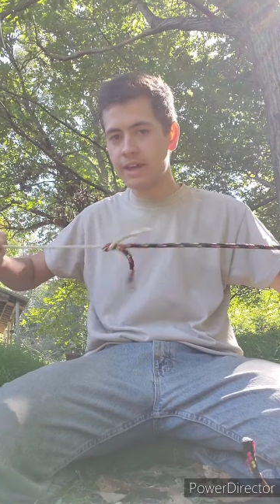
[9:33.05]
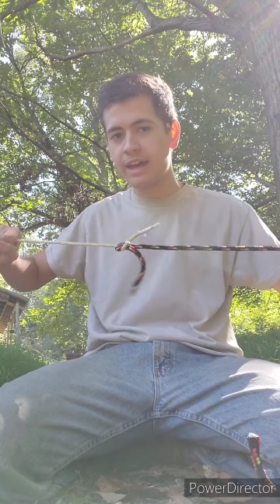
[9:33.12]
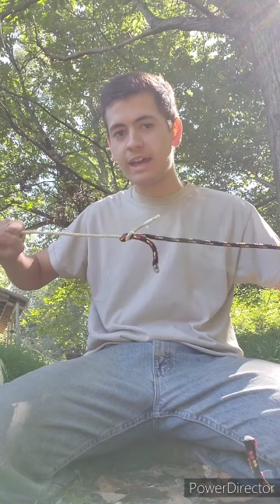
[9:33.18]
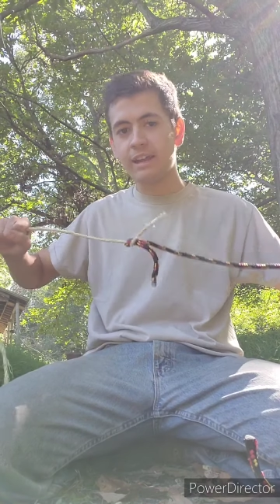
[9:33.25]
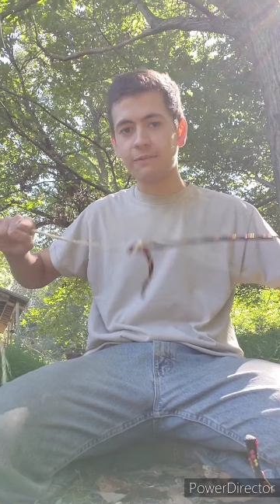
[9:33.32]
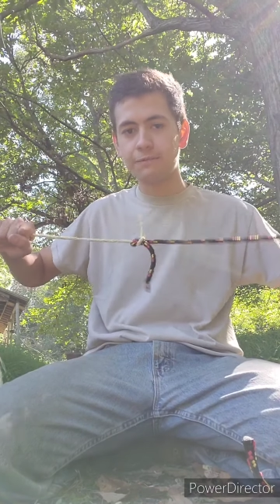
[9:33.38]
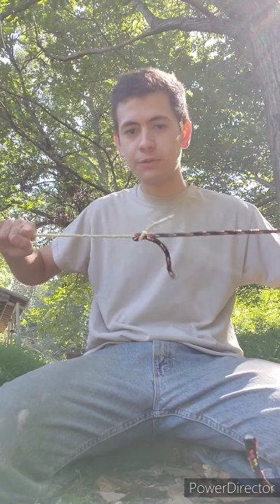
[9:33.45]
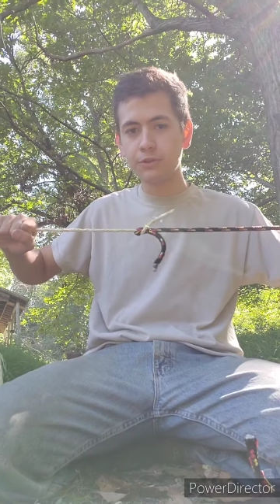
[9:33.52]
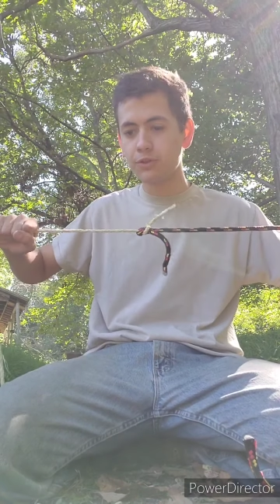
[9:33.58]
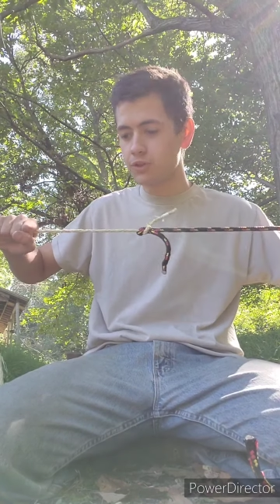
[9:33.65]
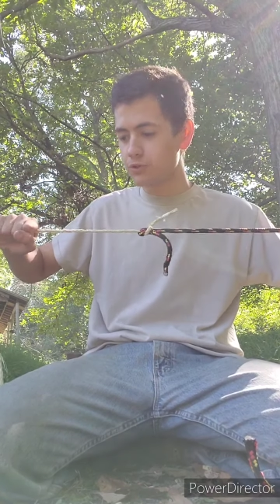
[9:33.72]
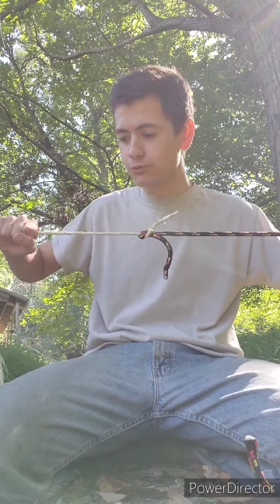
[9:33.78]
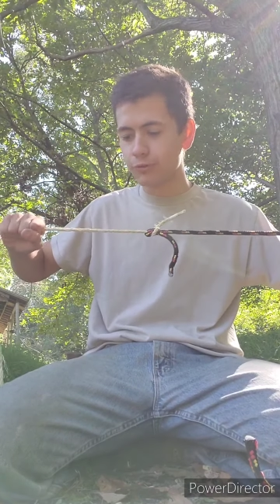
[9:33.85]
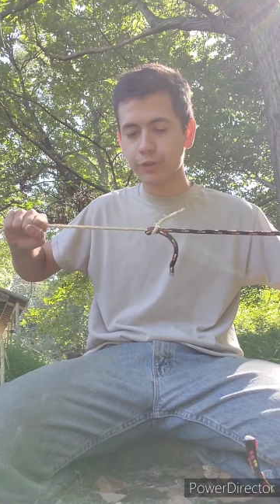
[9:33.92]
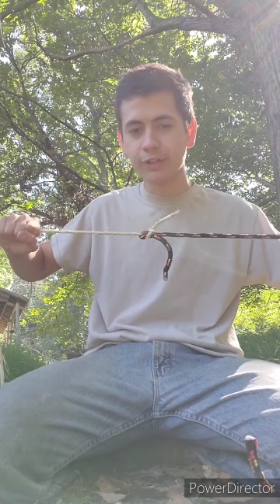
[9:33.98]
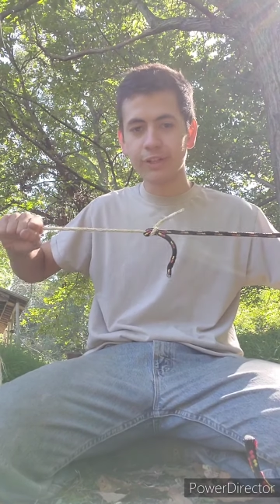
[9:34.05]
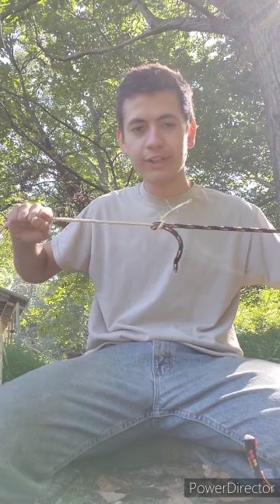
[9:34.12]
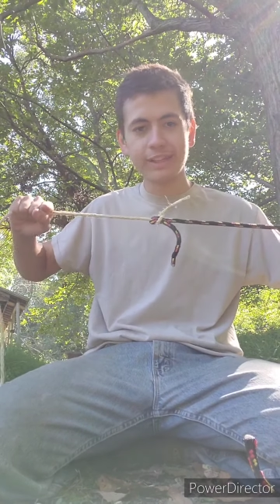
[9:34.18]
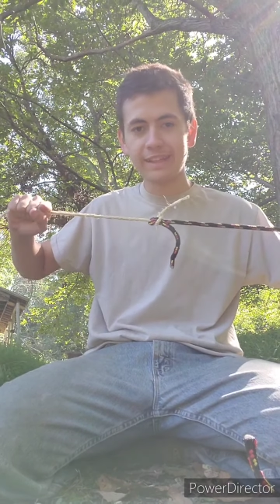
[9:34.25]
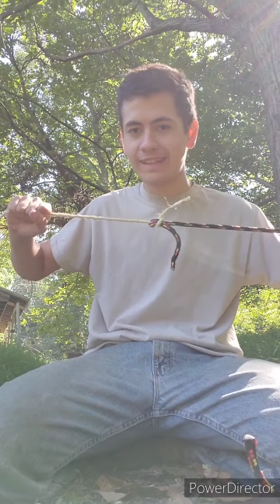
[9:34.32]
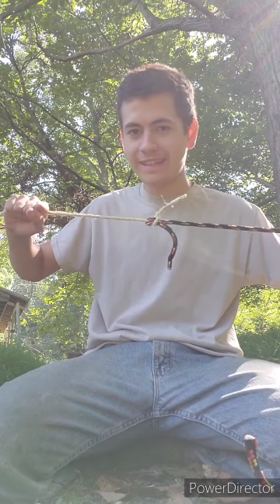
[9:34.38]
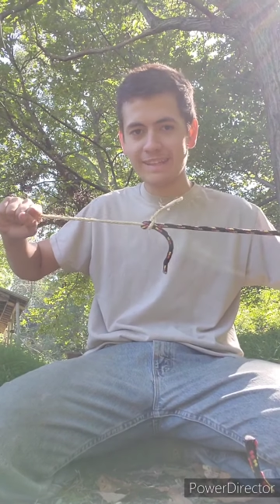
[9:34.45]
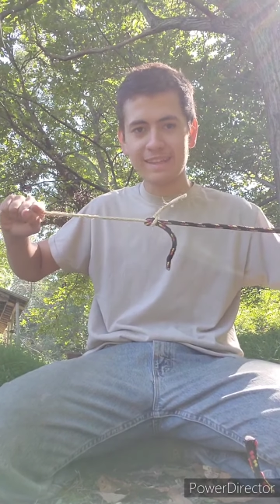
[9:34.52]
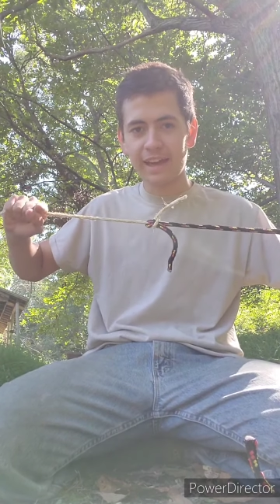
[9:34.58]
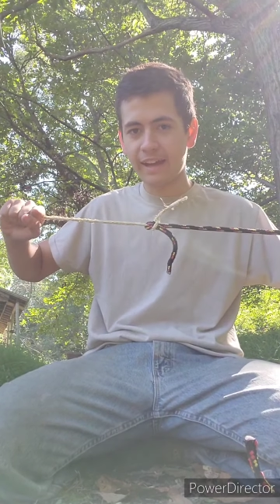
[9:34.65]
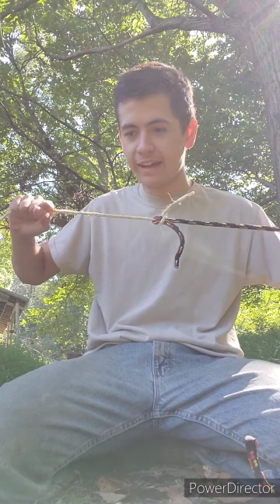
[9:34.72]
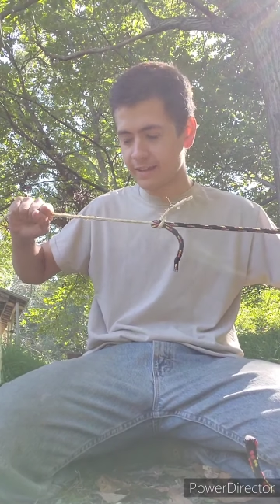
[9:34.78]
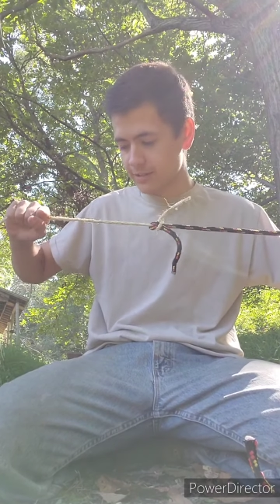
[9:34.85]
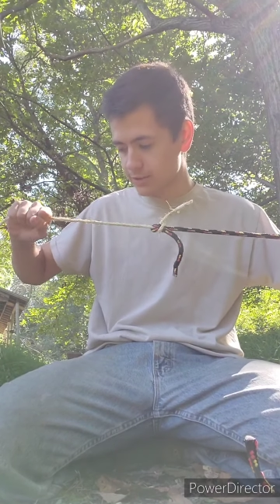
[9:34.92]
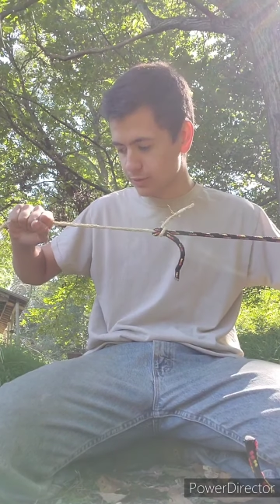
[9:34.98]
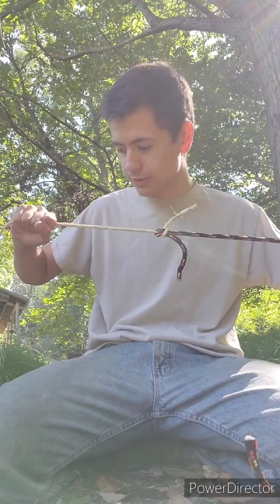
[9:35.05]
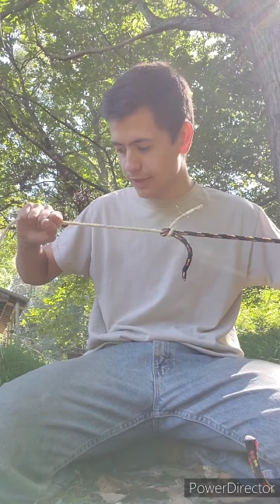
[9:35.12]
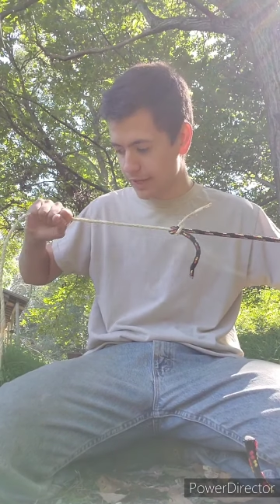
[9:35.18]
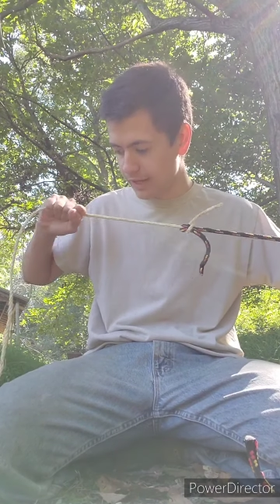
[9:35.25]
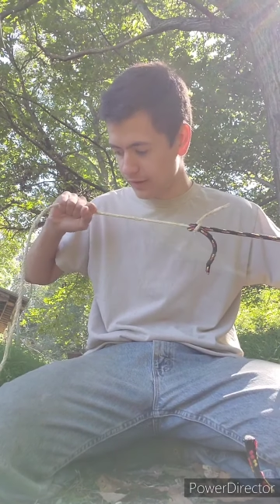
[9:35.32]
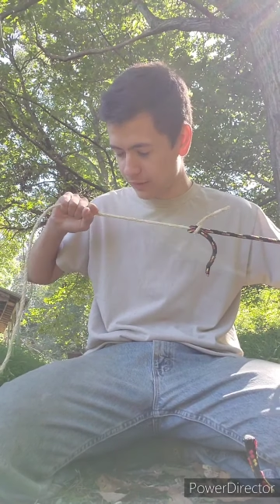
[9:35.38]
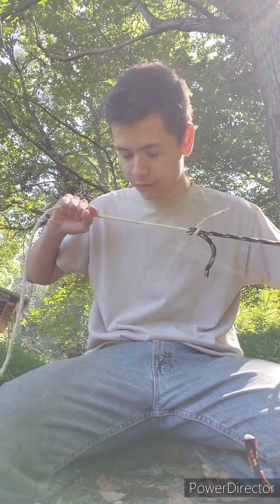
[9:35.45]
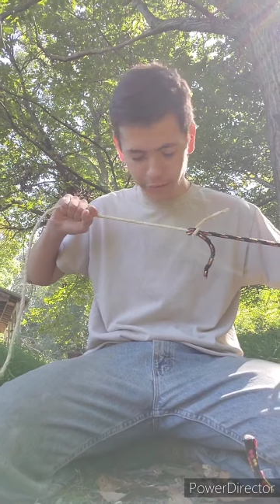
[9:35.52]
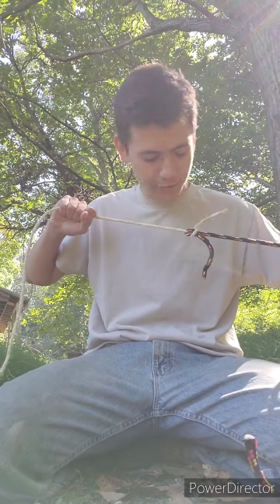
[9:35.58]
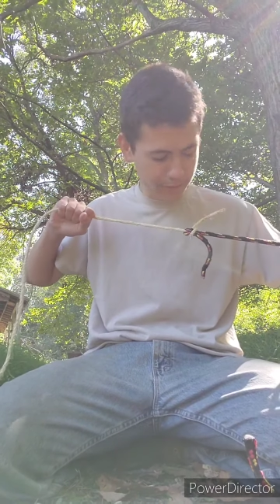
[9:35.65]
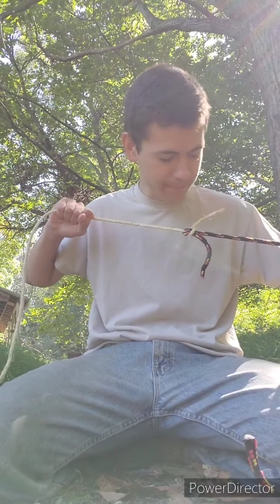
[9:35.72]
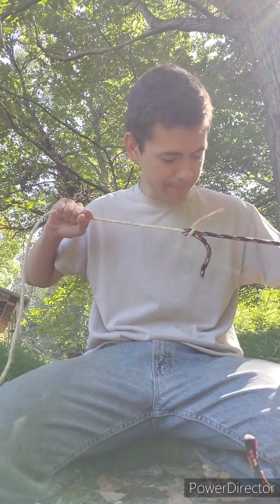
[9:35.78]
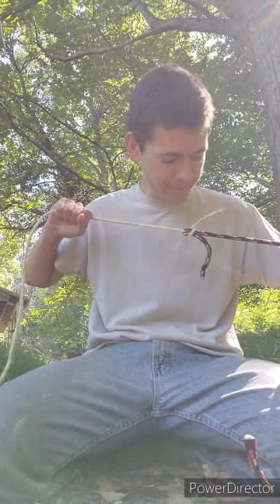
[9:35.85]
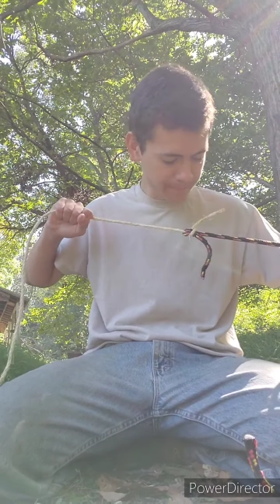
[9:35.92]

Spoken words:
and if you just really need that extra length, or